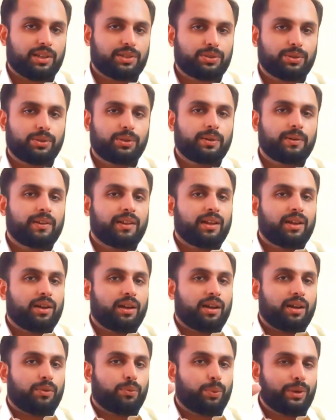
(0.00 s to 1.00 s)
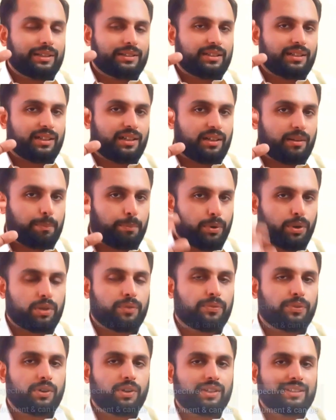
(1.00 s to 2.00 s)
So with a
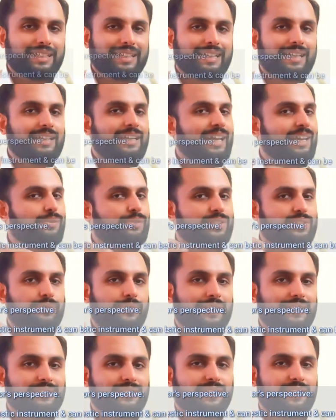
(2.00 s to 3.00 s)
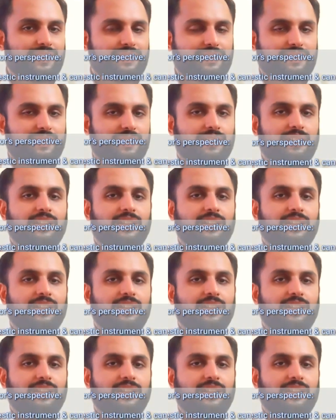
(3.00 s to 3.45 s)
portfolio they can diversify their risk.